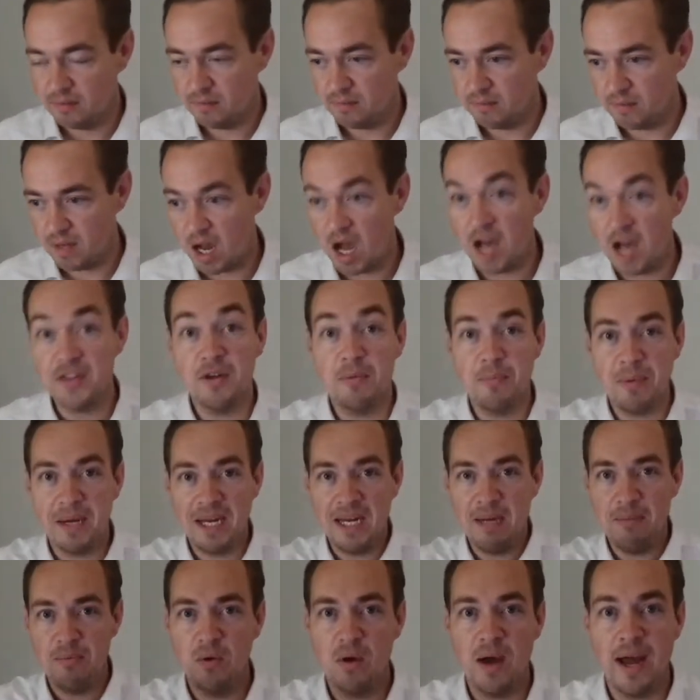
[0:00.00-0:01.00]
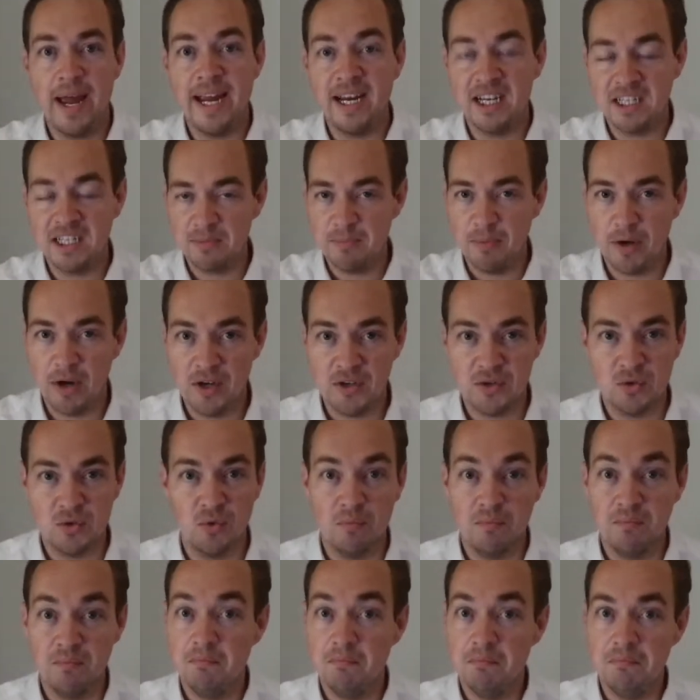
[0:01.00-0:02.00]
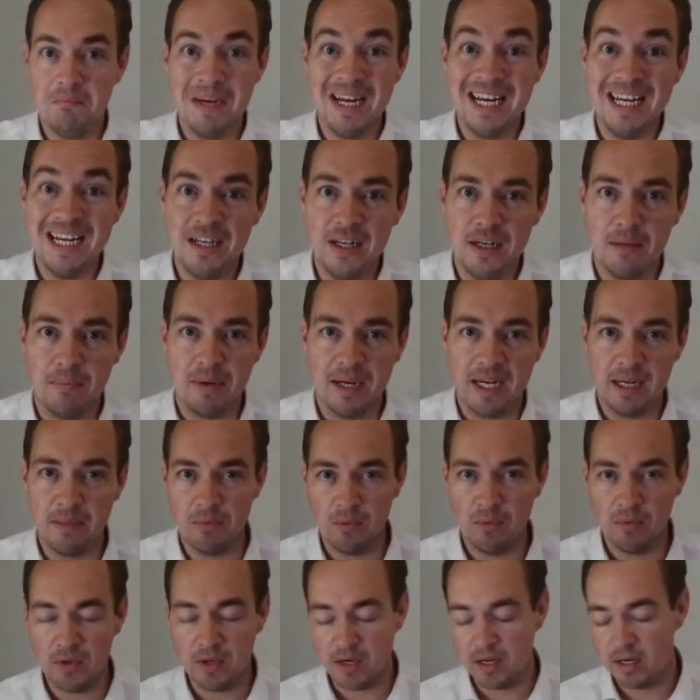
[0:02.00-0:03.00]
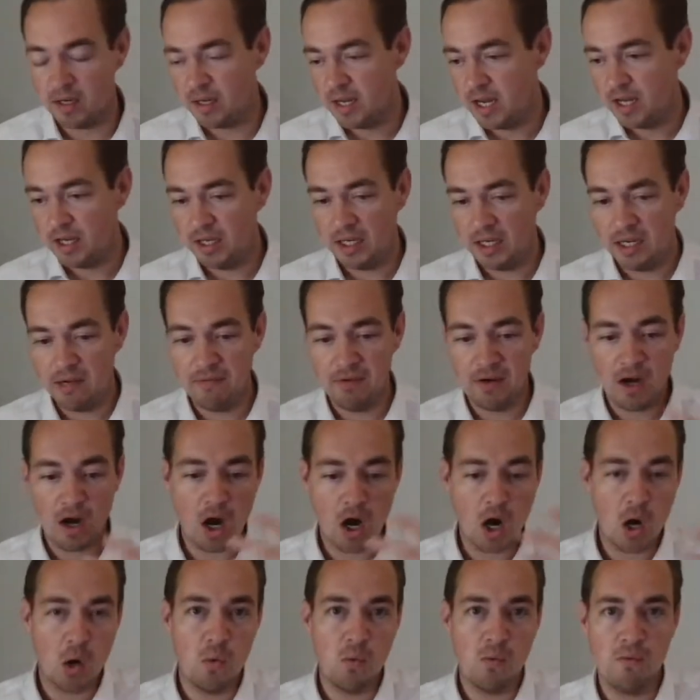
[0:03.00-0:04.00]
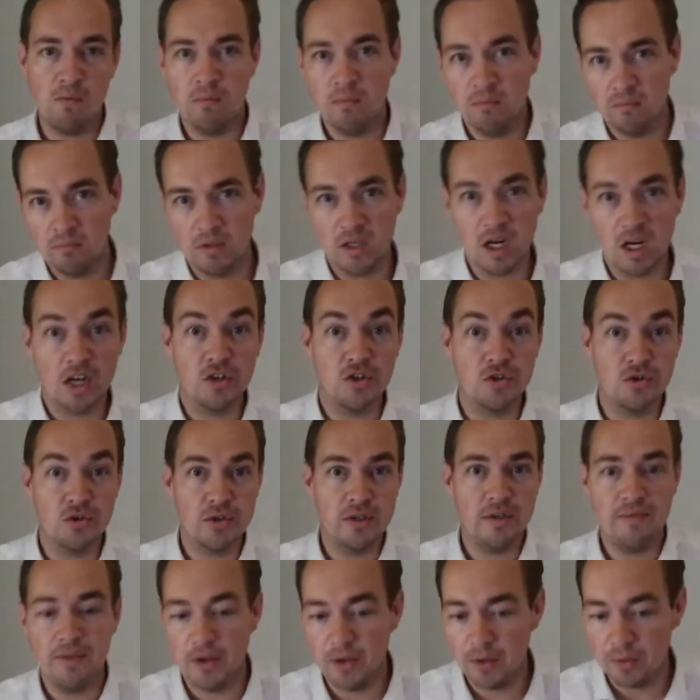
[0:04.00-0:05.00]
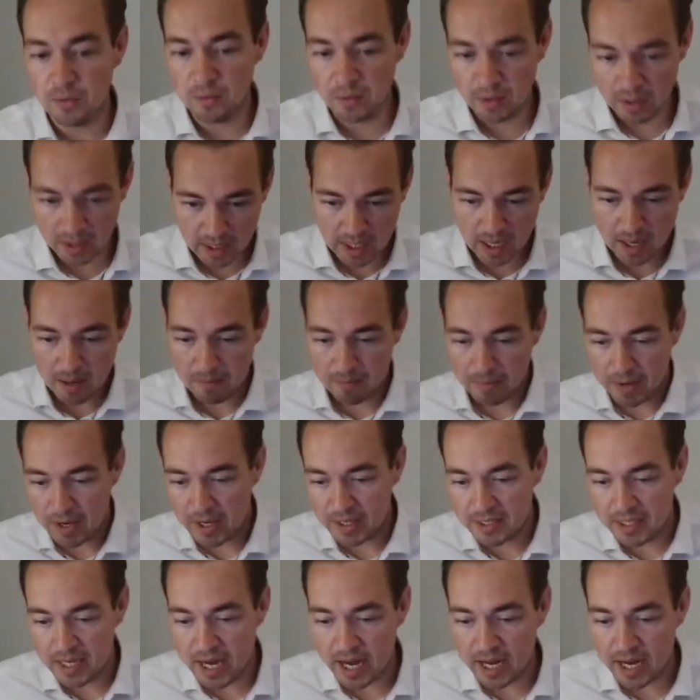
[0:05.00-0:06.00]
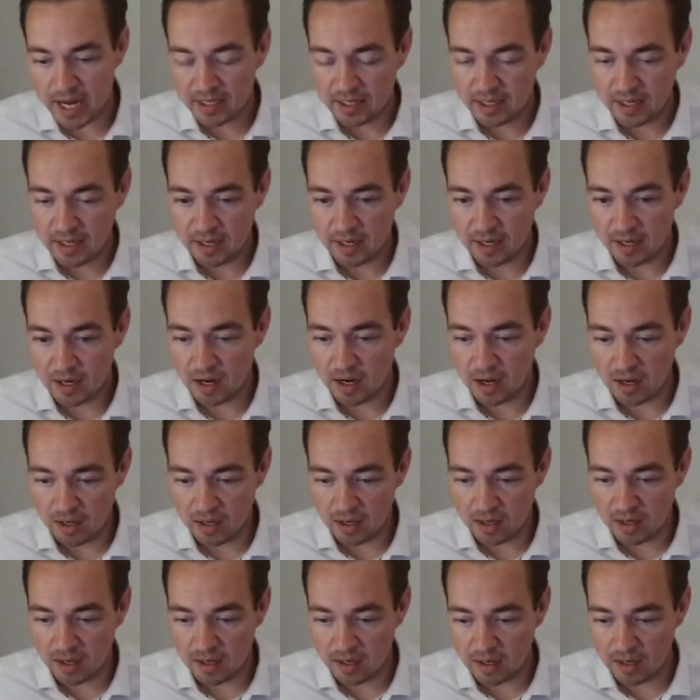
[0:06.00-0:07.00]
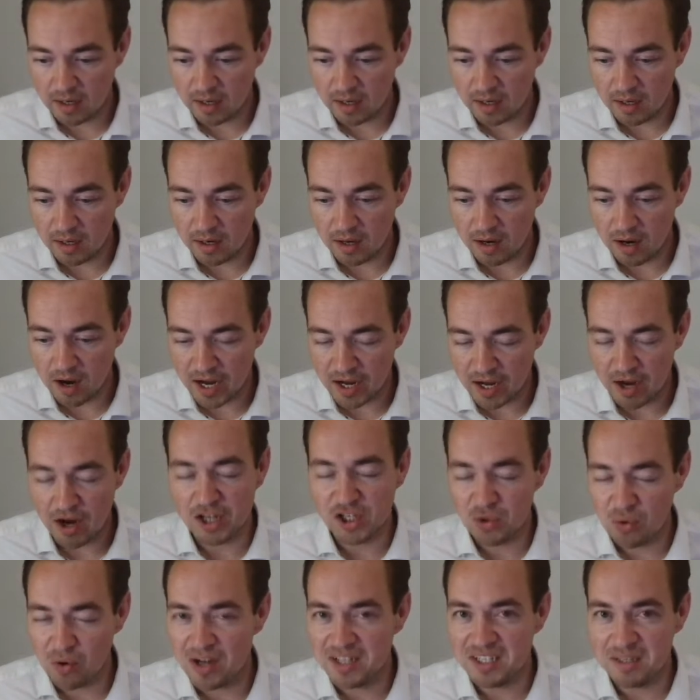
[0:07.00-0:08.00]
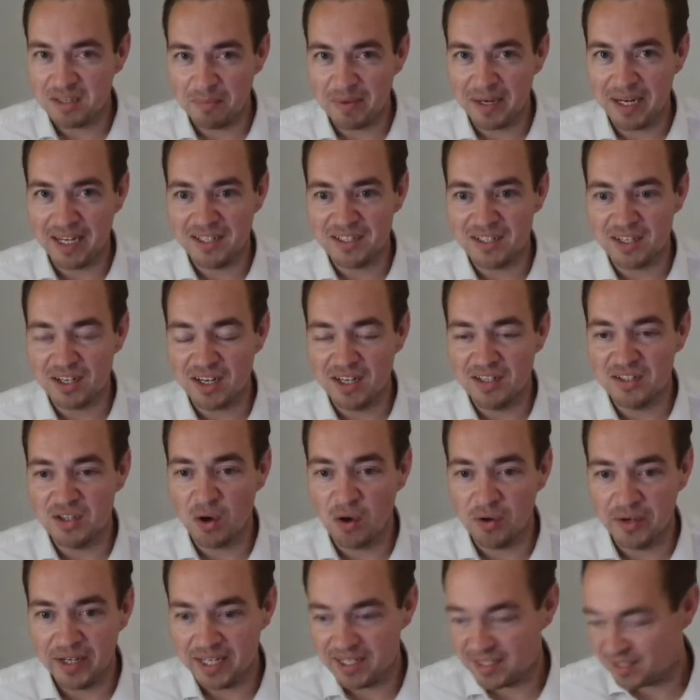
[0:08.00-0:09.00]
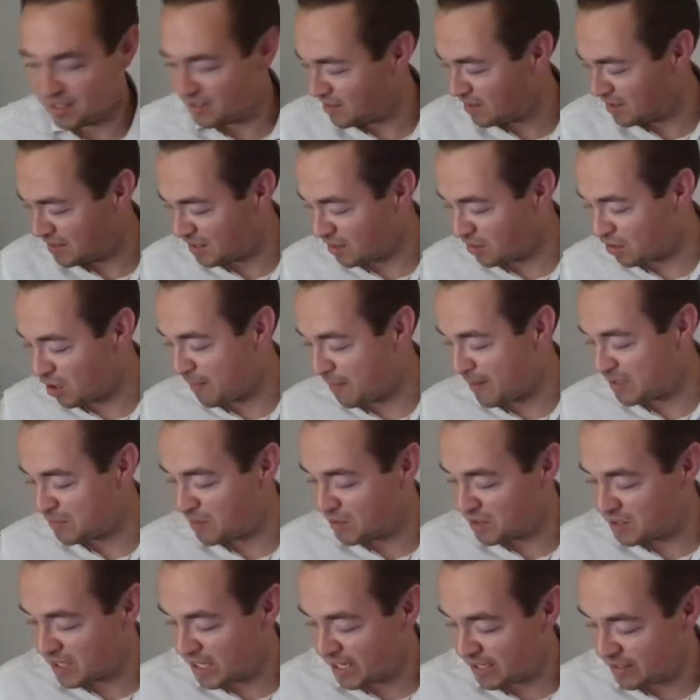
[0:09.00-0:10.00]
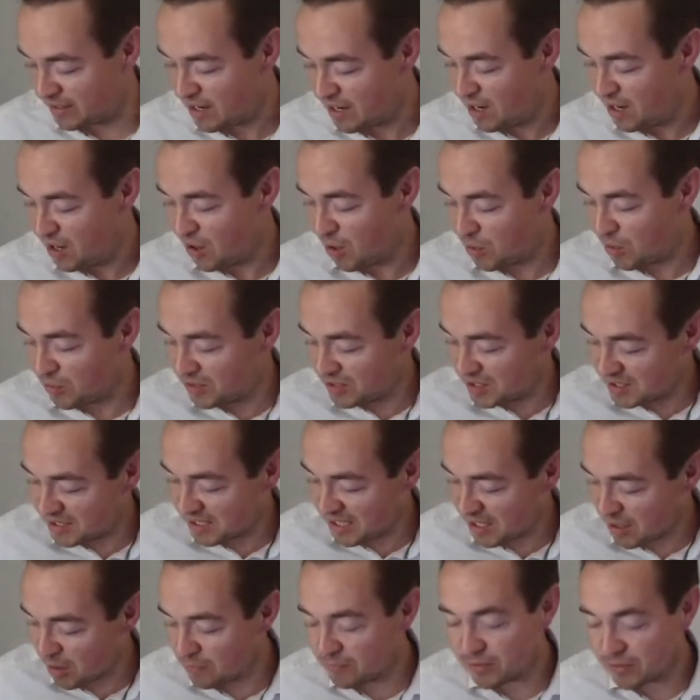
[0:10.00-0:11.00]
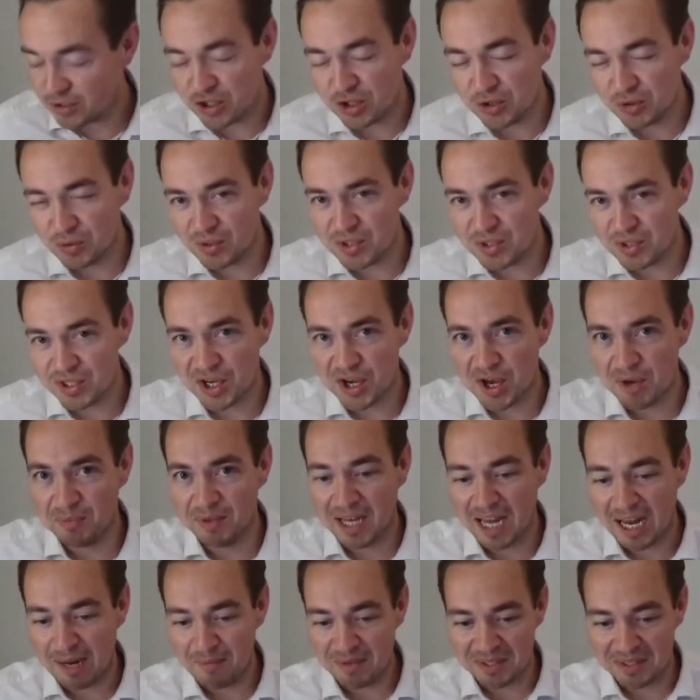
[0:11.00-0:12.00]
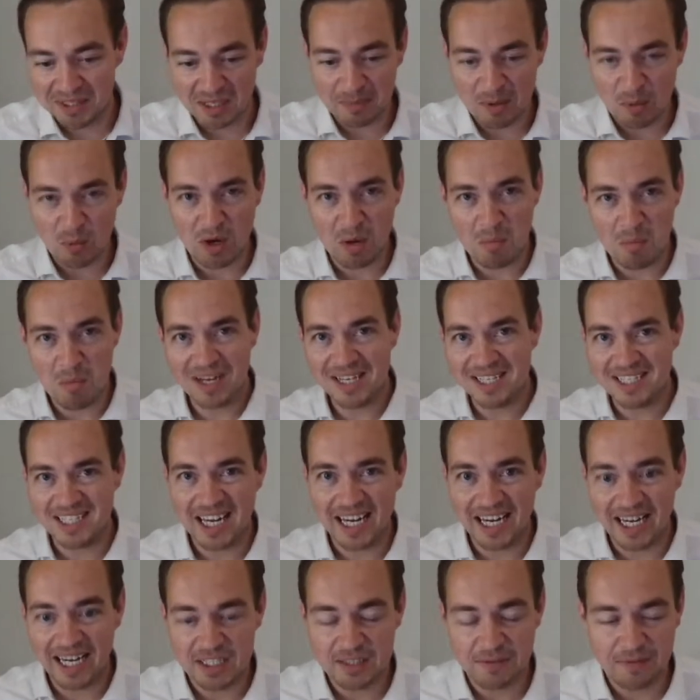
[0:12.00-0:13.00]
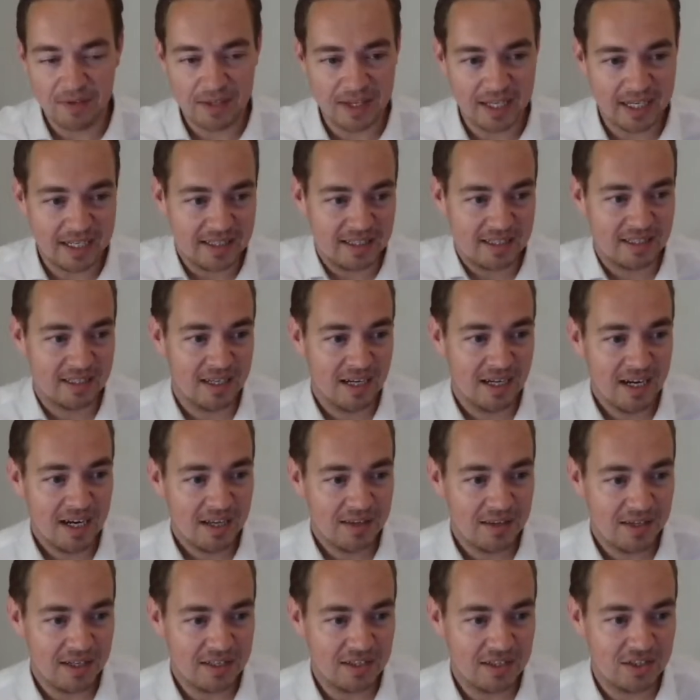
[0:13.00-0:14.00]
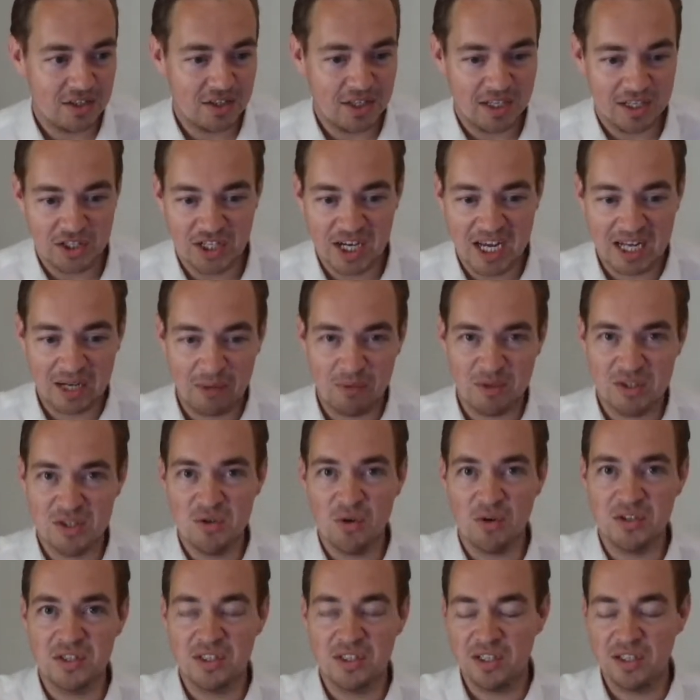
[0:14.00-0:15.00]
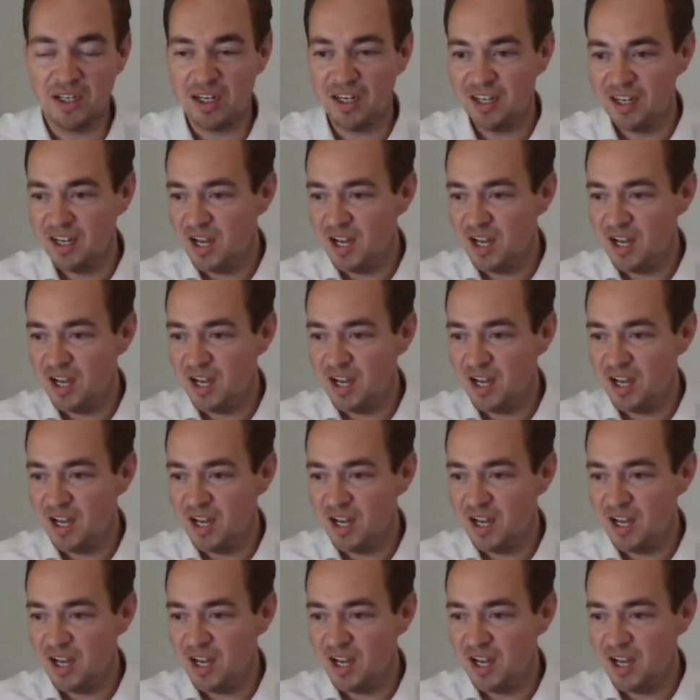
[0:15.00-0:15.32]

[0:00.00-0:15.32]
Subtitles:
other people like experts or media people that are given a whole country view. But yeah, I try to be as honest. And I'll go back to my saying, honesty over short-term gain. That's going to be one of my sayings for this channel, is not to